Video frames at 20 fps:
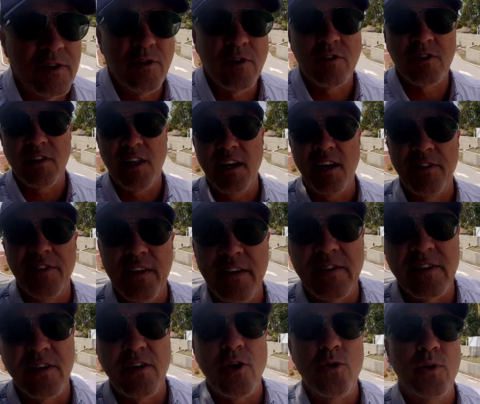there's a lot of things
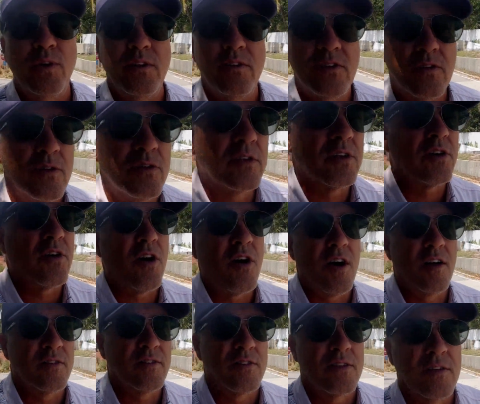that go into the
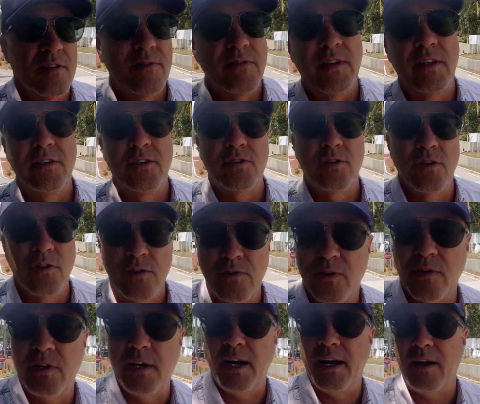cost of insurance
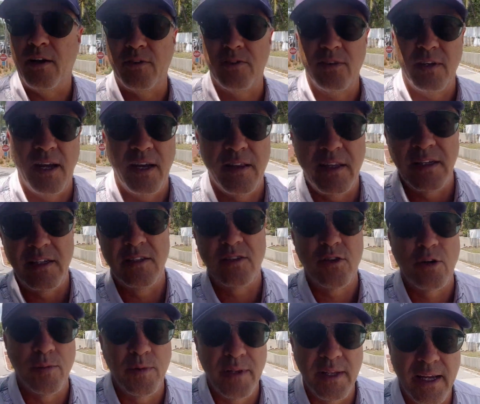for a house and how they
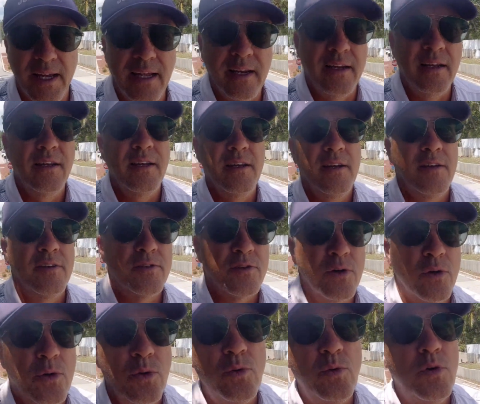determine that.
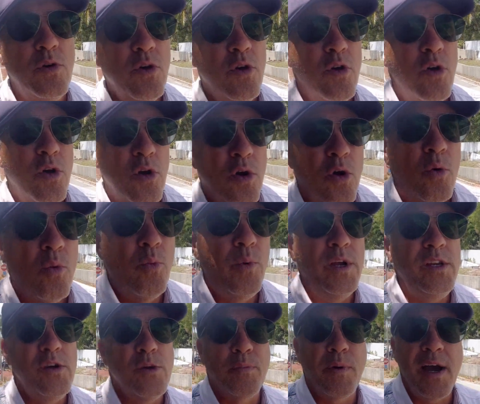So
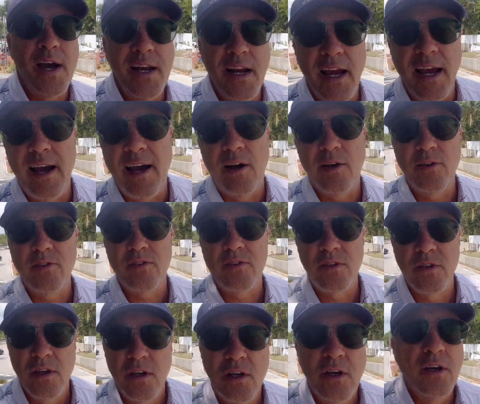when you're buying a
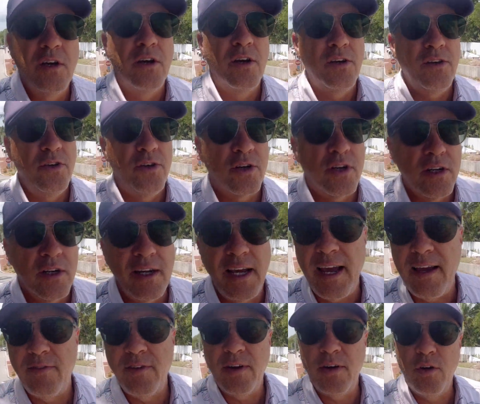house, you're going to
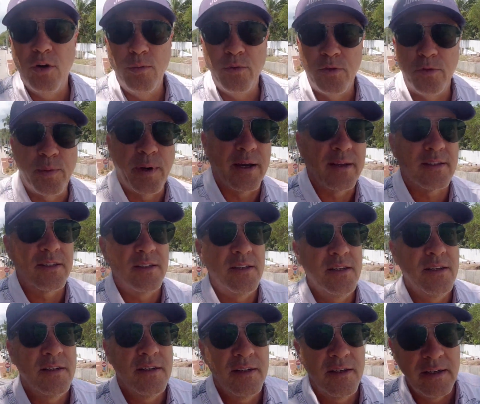have your home inspected.
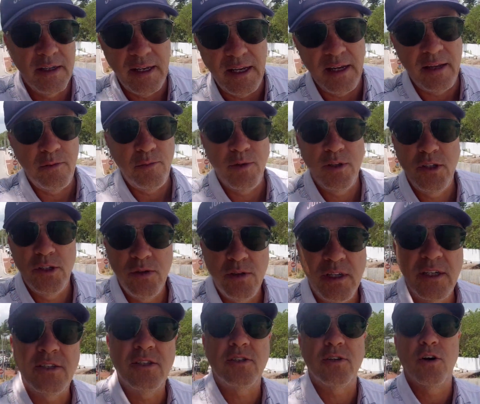And when you
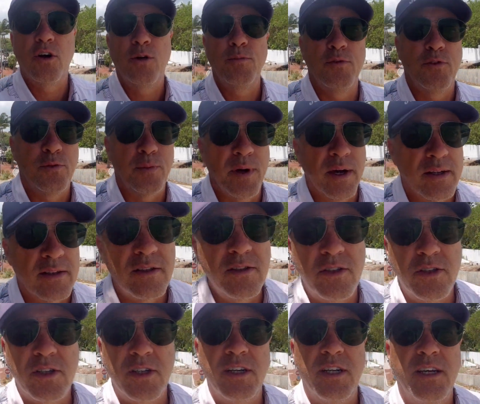get your home inspected,
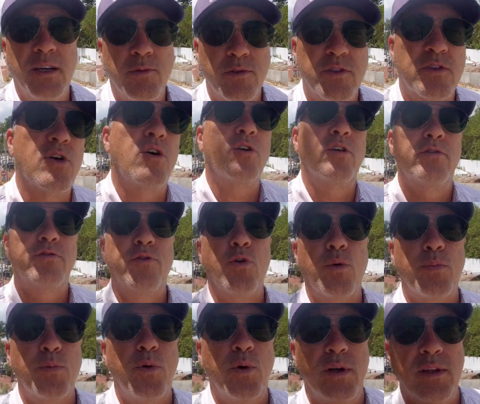you're going to get what's called a
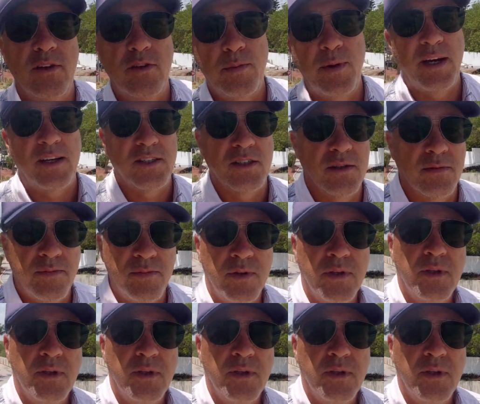4-point inspection